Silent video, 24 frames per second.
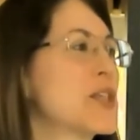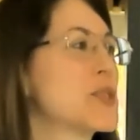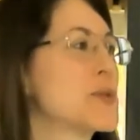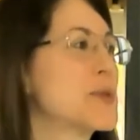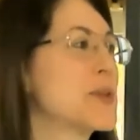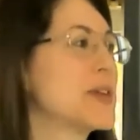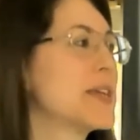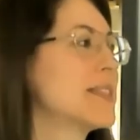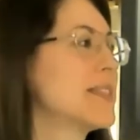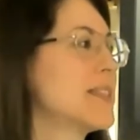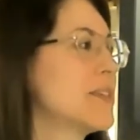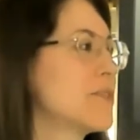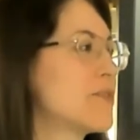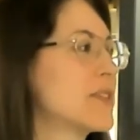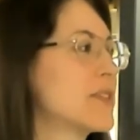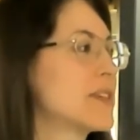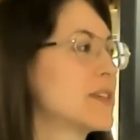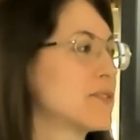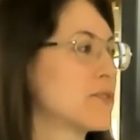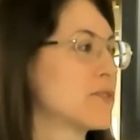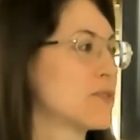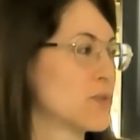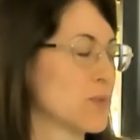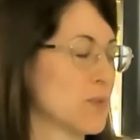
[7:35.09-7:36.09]
3
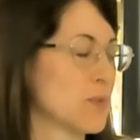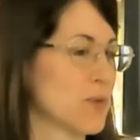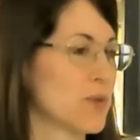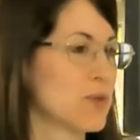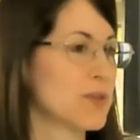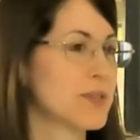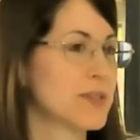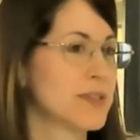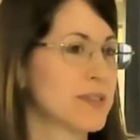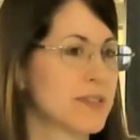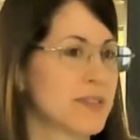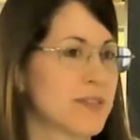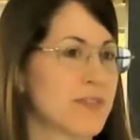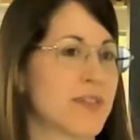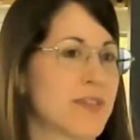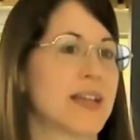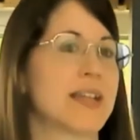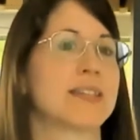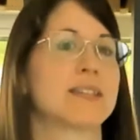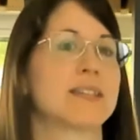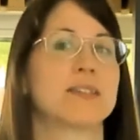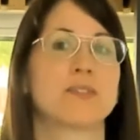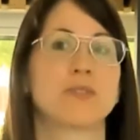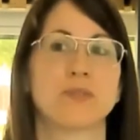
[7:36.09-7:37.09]
different tools
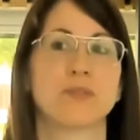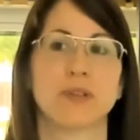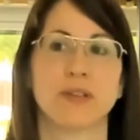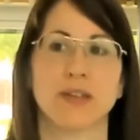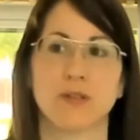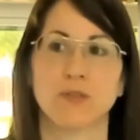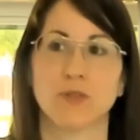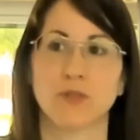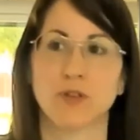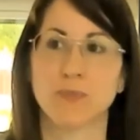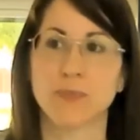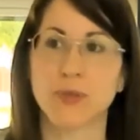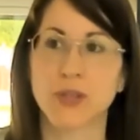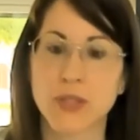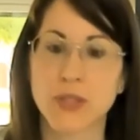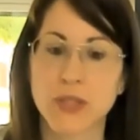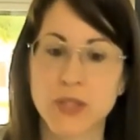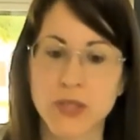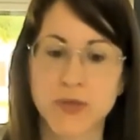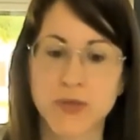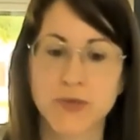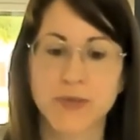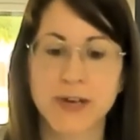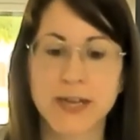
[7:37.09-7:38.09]
related to economic
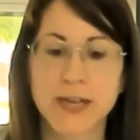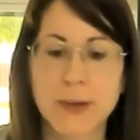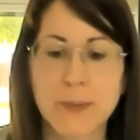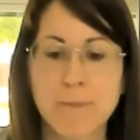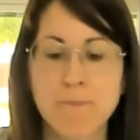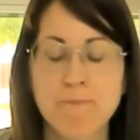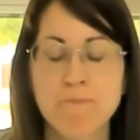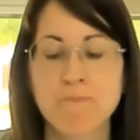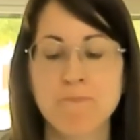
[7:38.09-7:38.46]
theory